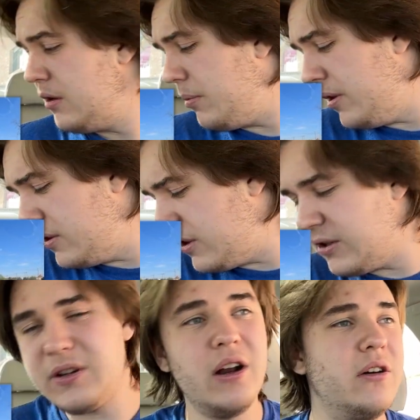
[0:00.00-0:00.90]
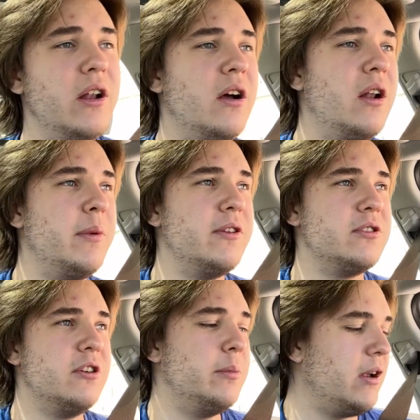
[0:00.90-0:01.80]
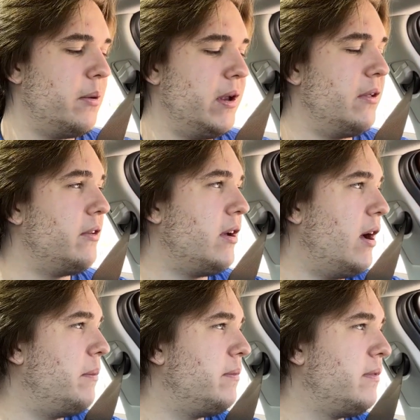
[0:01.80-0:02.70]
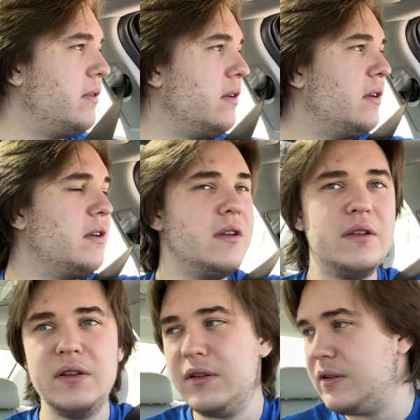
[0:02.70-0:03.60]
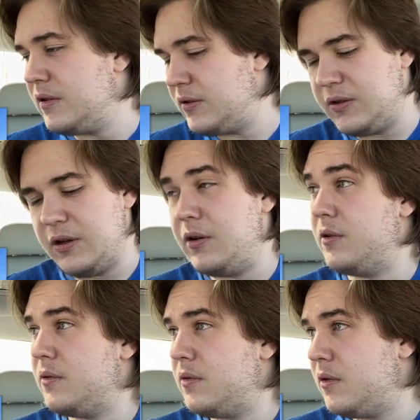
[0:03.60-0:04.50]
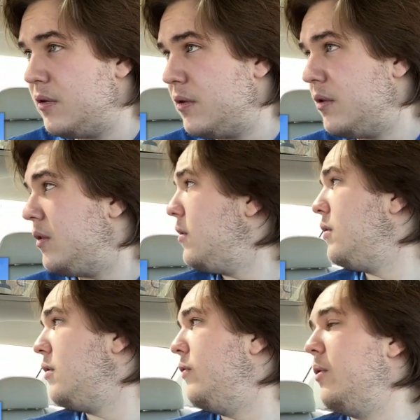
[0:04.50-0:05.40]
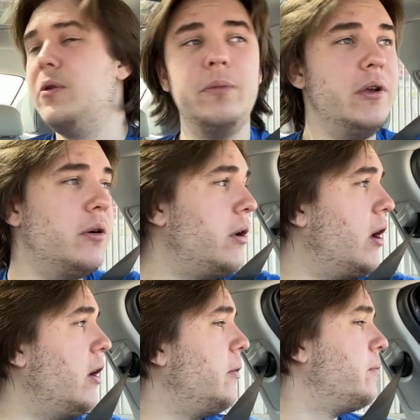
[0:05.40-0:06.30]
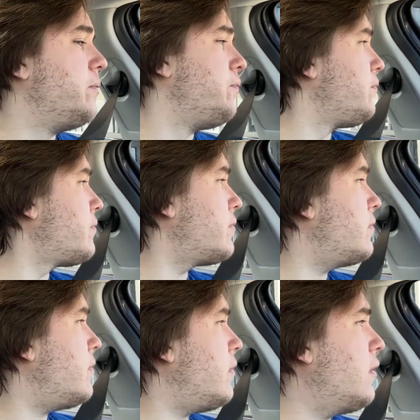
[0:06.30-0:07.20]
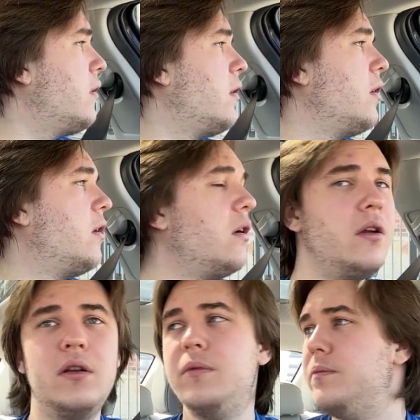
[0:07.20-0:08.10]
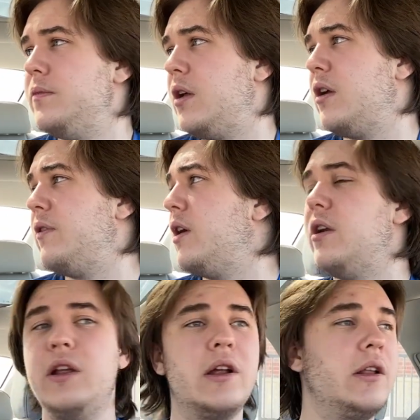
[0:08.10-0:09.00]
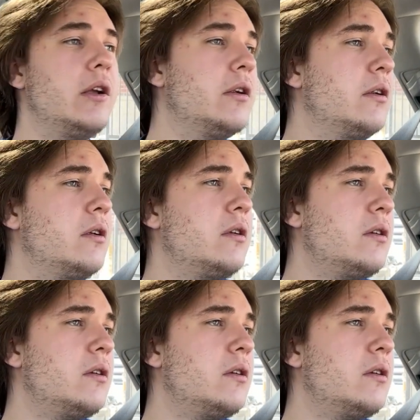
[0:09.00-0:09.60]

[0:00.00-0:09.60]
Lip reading: I mean, it's got a lid on it, but there's a little bit coming out the top. So, hopefully we'll be okay. Now I gotta figure out how to get out of here.